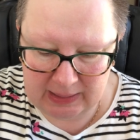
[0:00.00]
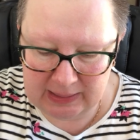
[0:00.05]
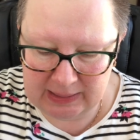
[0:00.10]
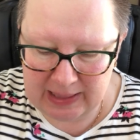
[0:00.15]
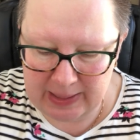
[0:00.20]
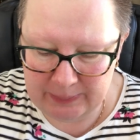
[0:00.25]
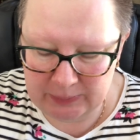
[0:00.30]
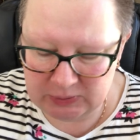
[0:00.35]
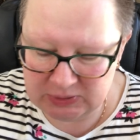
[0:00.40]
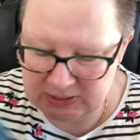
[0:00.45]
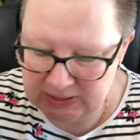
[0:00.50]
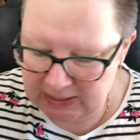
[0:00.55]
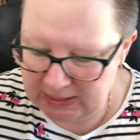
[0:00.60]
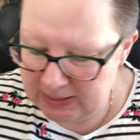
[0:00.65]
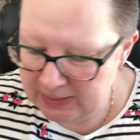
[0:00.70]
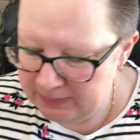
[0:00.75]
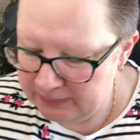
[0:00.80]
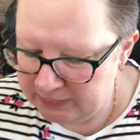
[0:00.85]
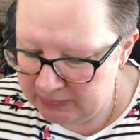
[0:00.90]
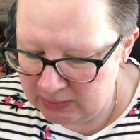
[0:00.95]
clapotis,
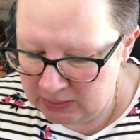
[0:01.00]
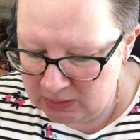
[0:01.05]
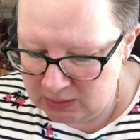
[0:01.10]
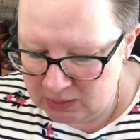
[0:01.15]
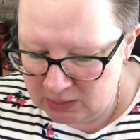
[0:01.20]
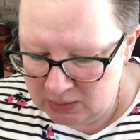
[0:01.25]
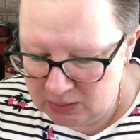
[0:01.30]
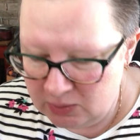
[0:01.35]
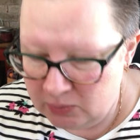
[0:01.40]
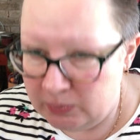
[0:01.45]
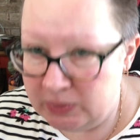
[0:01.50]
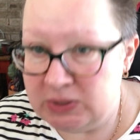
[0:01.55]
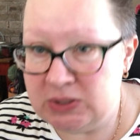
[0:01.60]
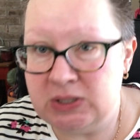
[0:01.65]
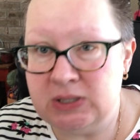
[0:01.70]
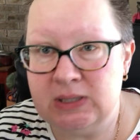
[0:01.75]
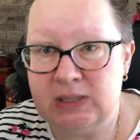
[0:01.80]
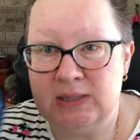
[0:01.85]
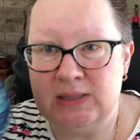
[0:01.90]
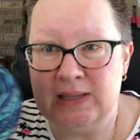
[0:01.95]
which
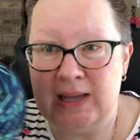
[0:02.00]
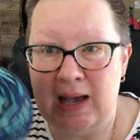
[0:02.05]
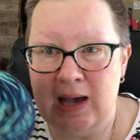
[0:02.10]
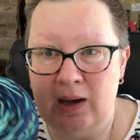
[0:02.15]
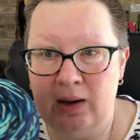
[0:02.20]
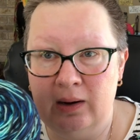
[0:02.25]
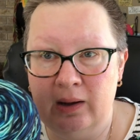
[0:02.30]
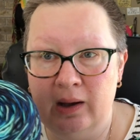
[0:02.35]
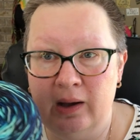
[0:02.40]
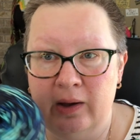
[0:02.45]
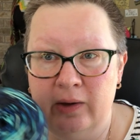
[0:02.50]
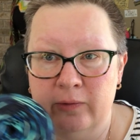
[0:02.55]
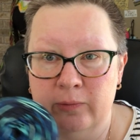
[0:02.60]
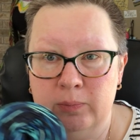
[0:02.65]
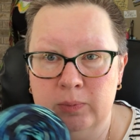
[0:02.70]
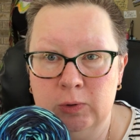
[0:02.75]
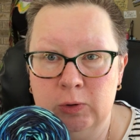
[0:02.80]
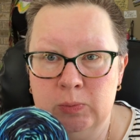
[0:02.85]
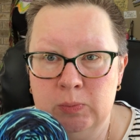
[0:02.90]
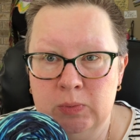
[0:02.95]
is out of
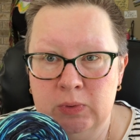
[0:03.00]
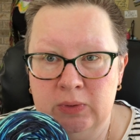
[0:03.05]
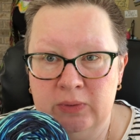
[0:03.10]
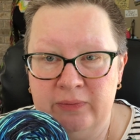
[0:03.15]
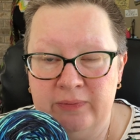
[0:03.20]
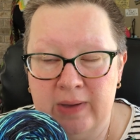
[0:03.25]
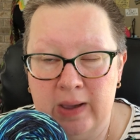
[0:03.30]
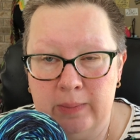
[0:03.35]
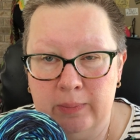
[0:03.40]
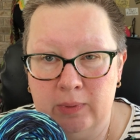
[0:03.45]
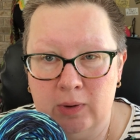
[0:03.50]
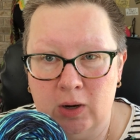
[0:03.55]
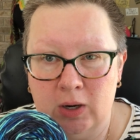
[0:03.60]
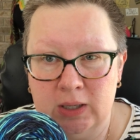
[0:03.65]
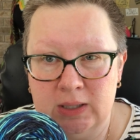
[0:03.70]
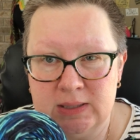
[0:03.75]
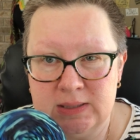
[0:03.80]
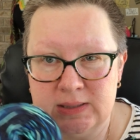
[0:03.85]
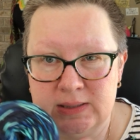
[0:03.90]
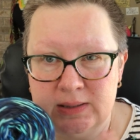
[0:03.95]
Blue Moon Fiber
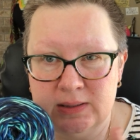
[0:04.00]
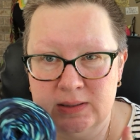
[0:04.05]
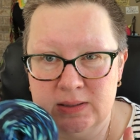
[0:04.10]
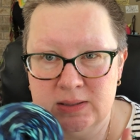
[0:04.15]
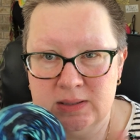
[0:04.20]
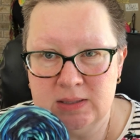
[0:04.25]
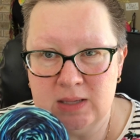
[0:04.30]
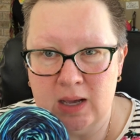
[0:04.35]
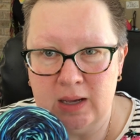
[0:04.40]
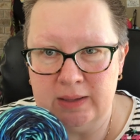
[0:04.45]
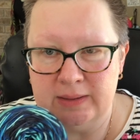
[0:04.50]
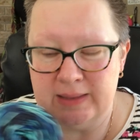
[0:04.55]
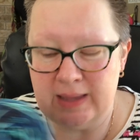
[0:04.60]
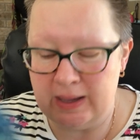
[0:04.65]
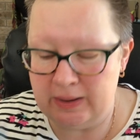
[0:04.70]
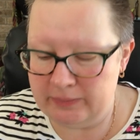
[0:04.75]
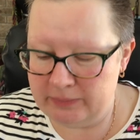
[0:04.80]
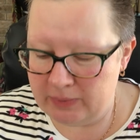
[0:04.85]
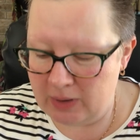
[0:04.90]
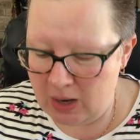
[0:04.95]
Arts, Socks
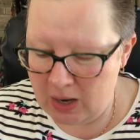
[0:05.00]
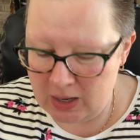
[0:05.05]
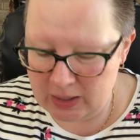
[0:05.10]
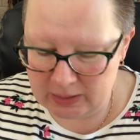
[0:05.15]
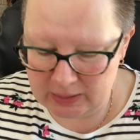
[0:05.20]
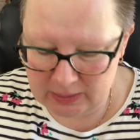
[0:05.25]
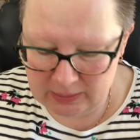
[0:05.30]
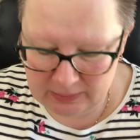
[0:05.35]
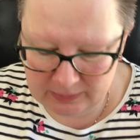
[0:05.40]
That Rock.